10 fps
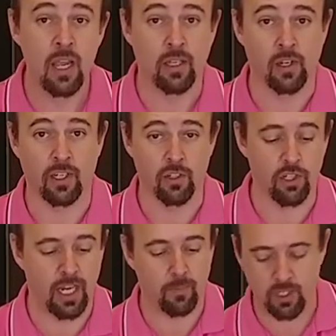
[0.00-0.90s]
And you get your
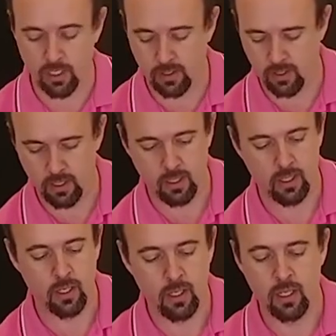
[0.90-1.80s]
jam jar
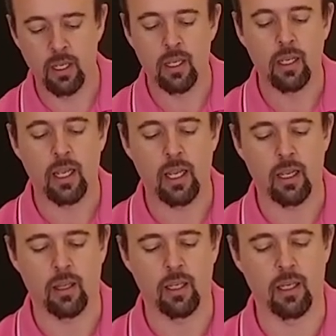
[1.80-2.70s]

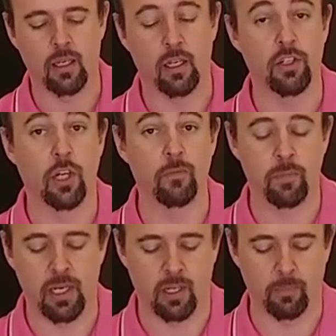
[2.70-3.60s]
and the uh, dome
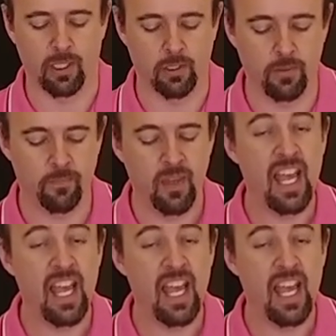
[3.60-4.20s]
part of the balloon